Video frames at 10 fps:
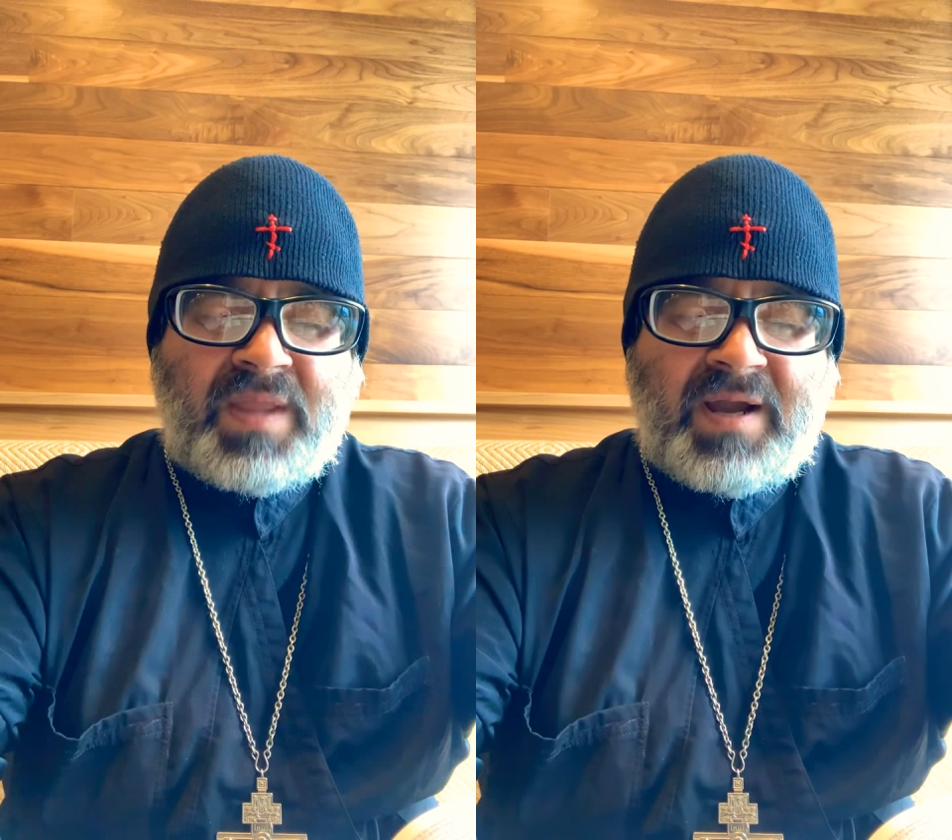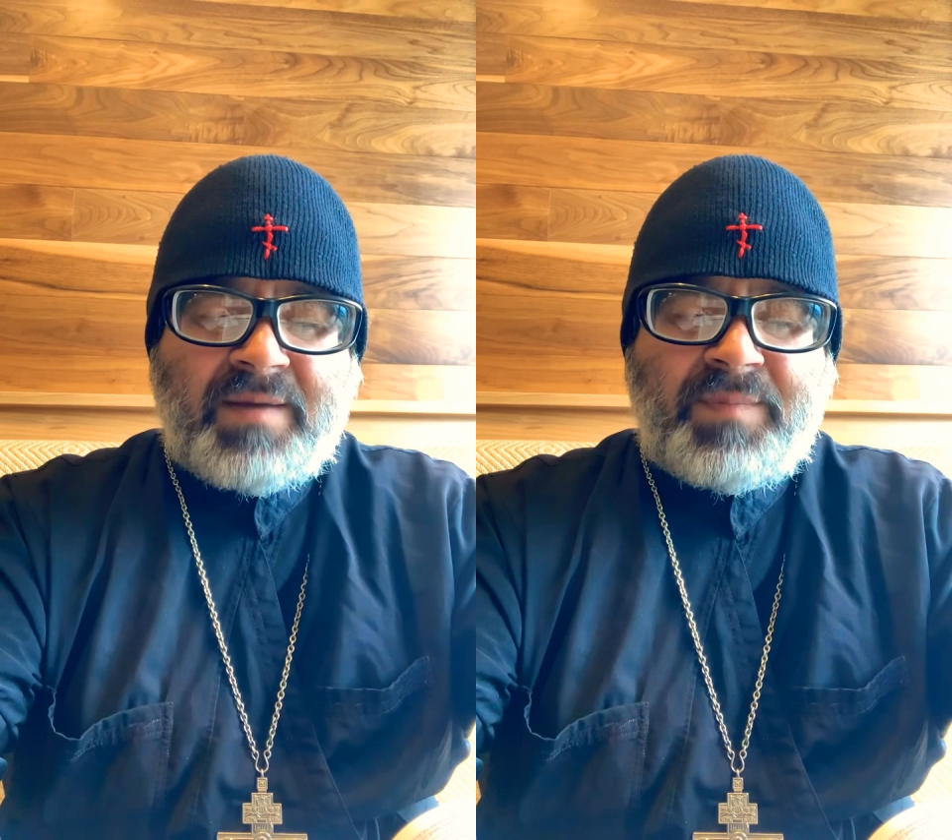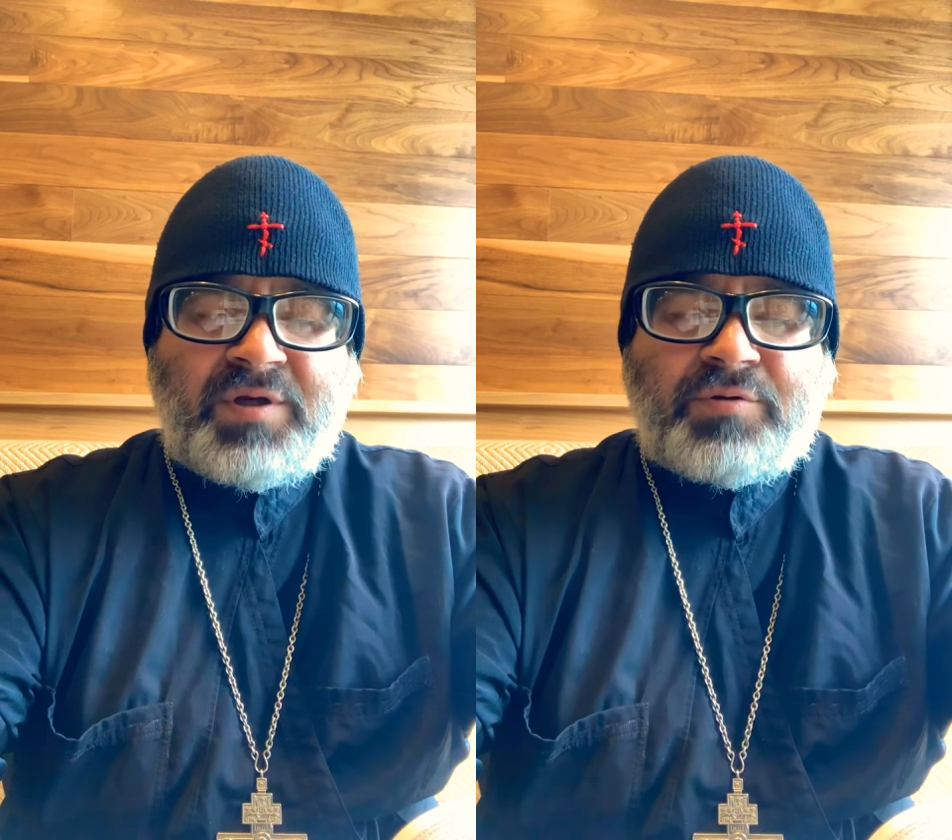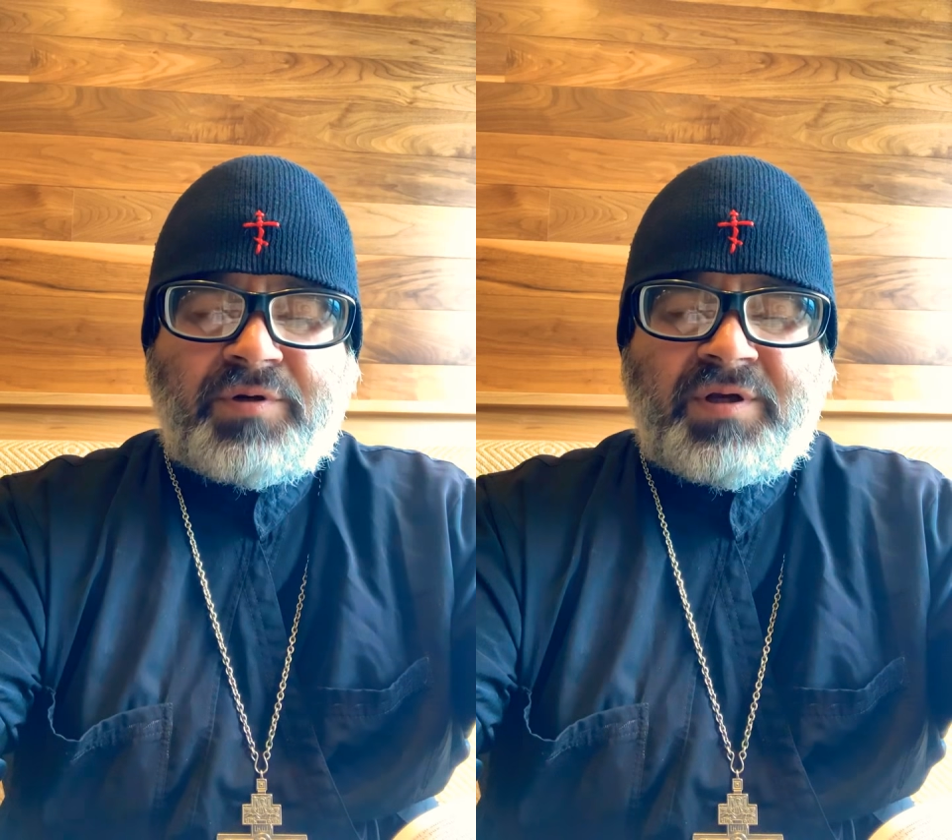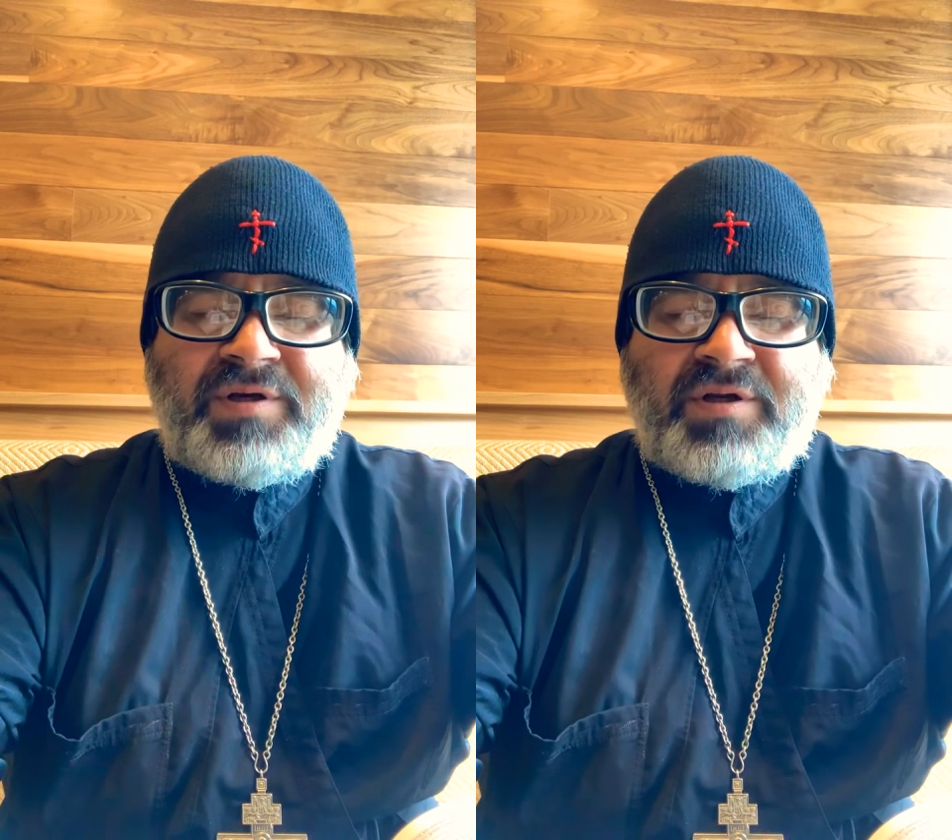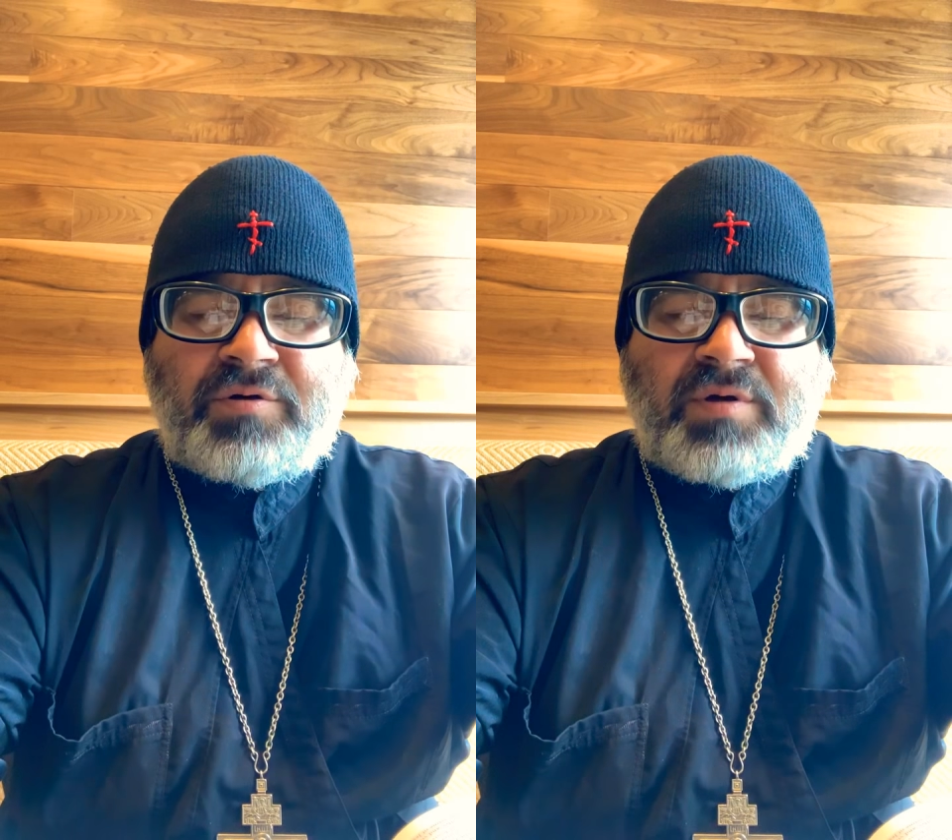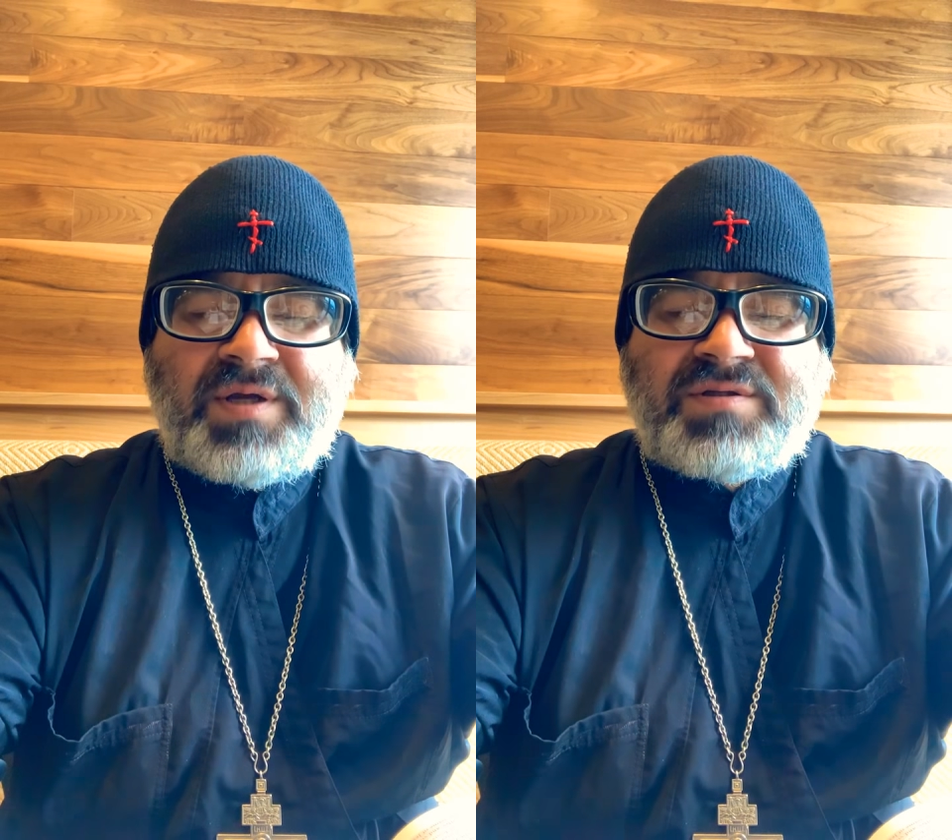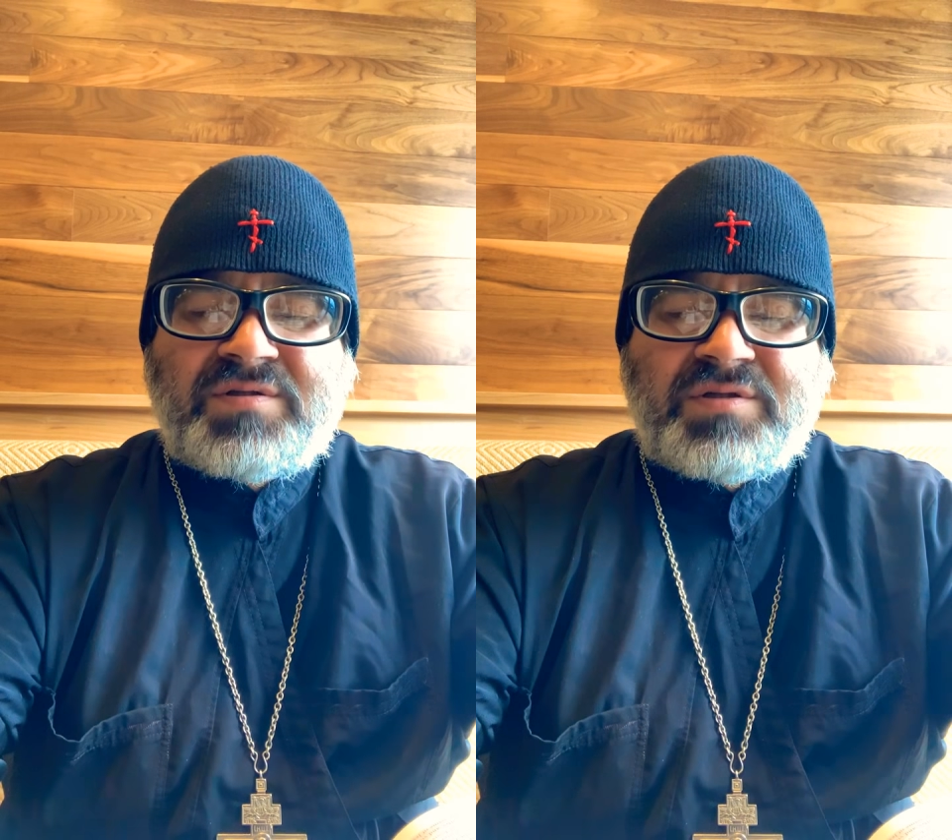I have been created in
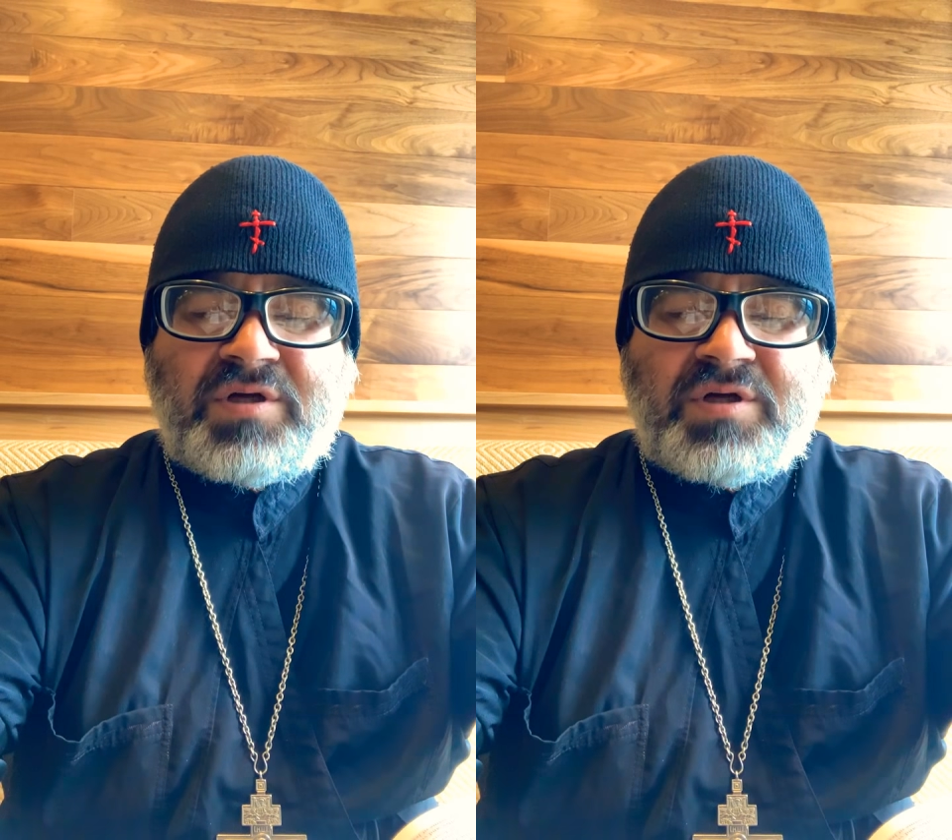Christ unto